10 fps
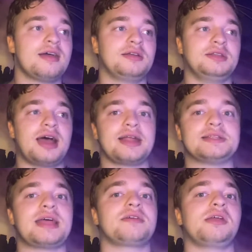Not
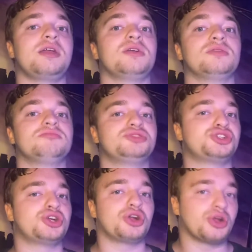exactly
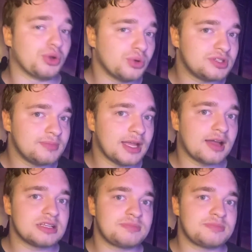sure who, to be honest.